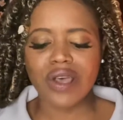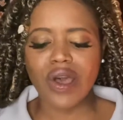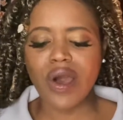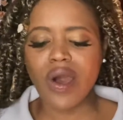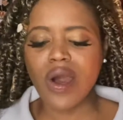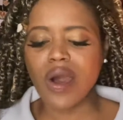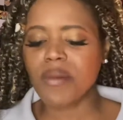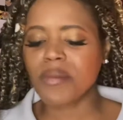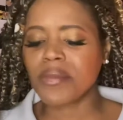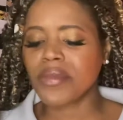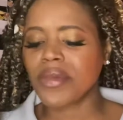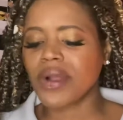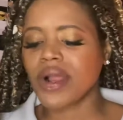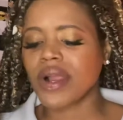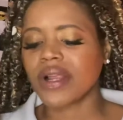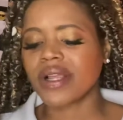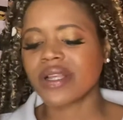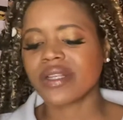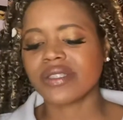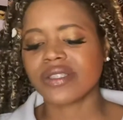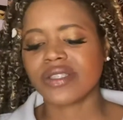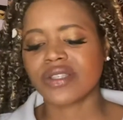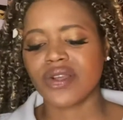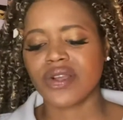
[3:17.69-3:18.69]
all
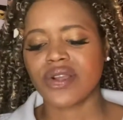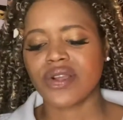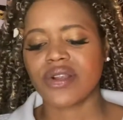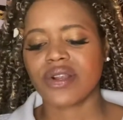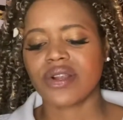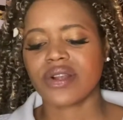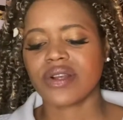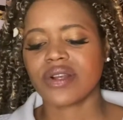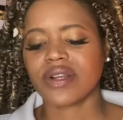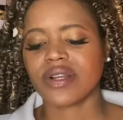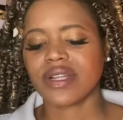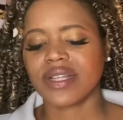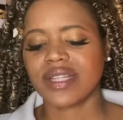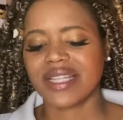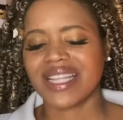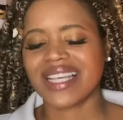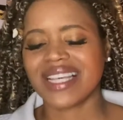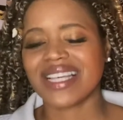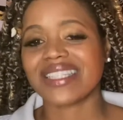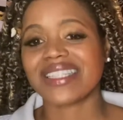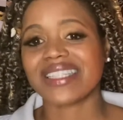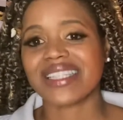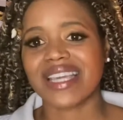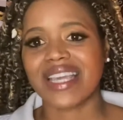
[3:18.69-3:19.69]
Marcus heard
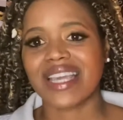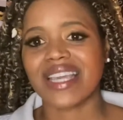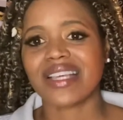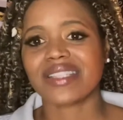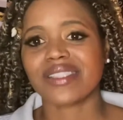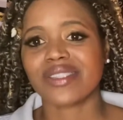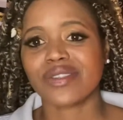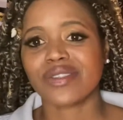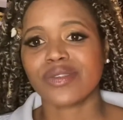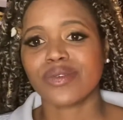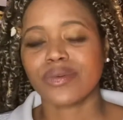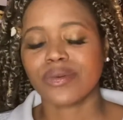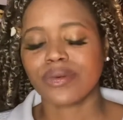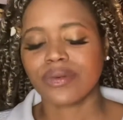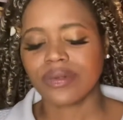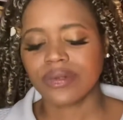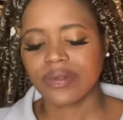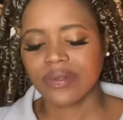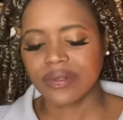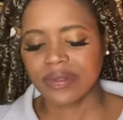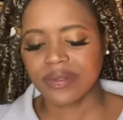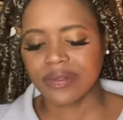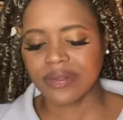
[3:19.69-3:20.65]
that day at school.